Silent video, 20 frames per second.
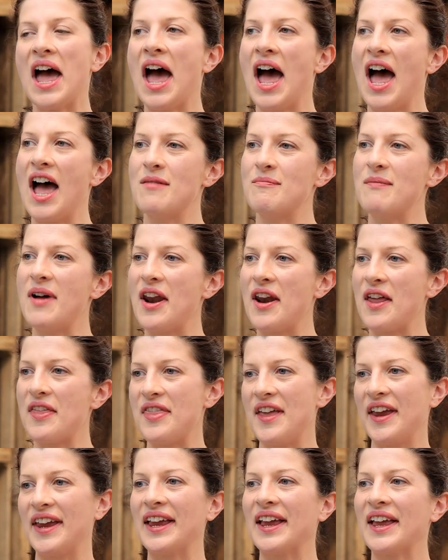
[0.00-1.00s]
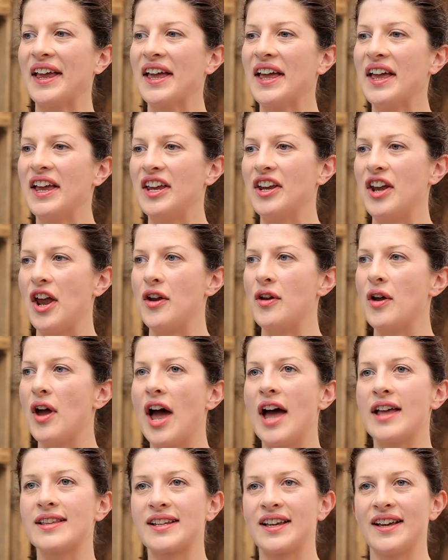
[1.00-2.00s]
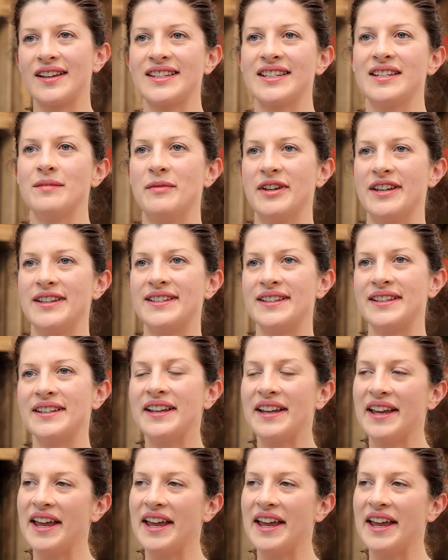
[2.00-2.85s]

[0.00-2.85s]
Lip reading: And I think, as customers,